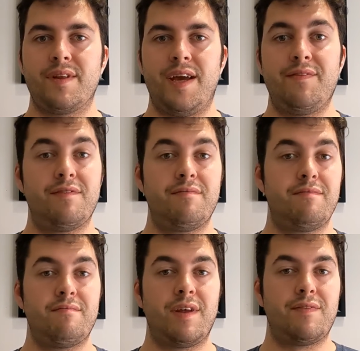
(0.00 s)

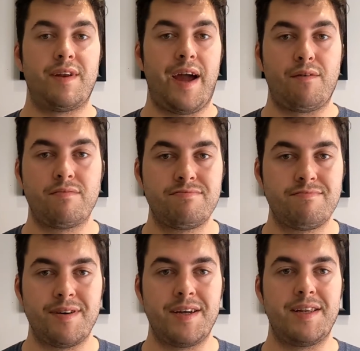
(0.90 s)
Even now,
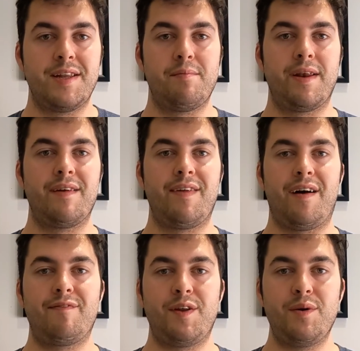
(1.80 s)
in the middle of
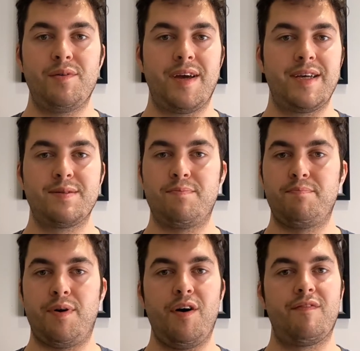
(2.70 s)
the afternoon, it's
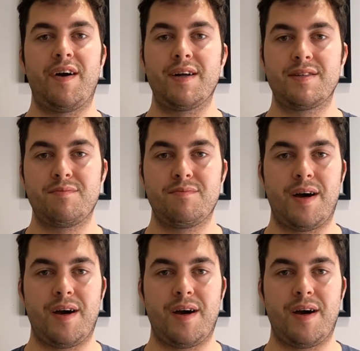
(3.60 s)
perfect.